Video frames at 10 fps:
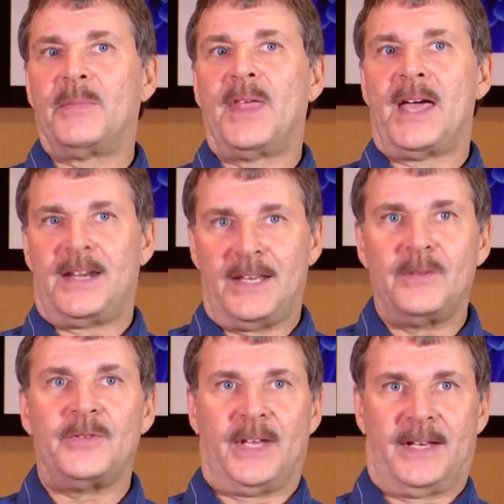that
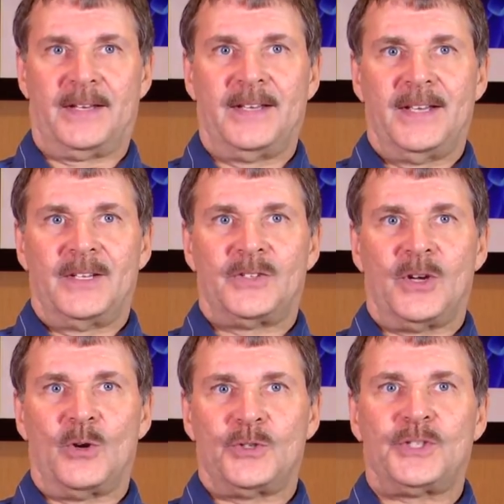evening.
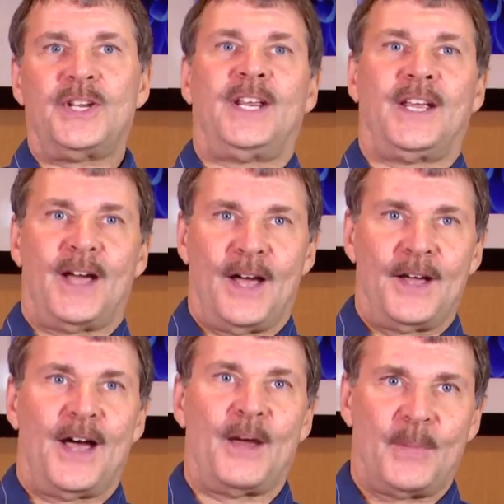So sitting
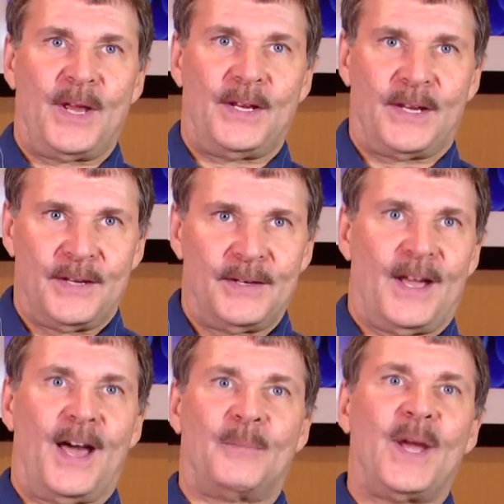on
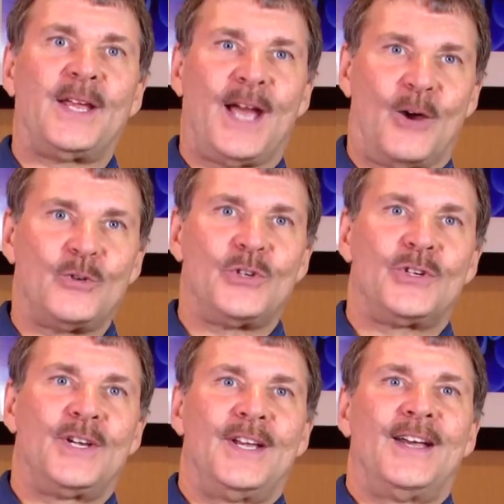my couch
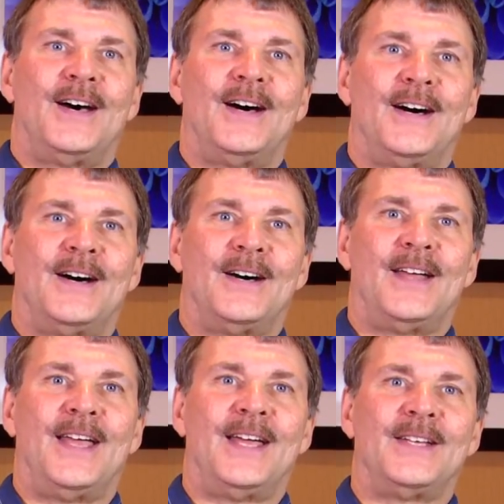
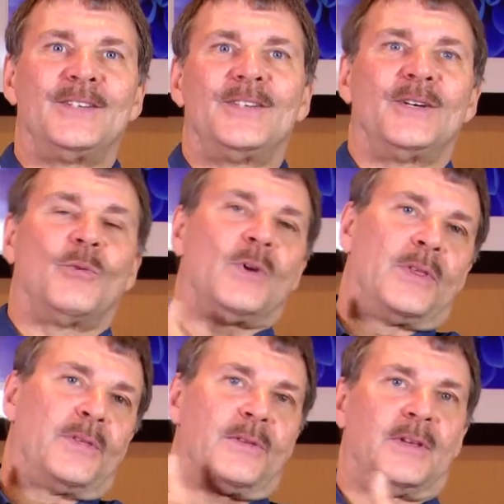and
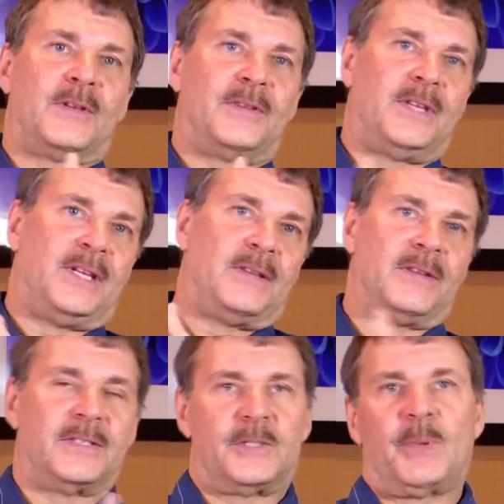with
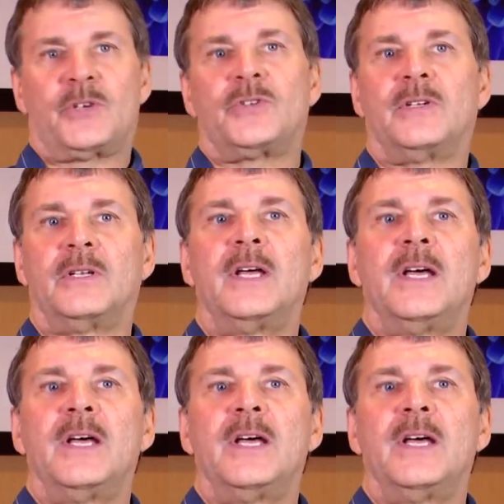the special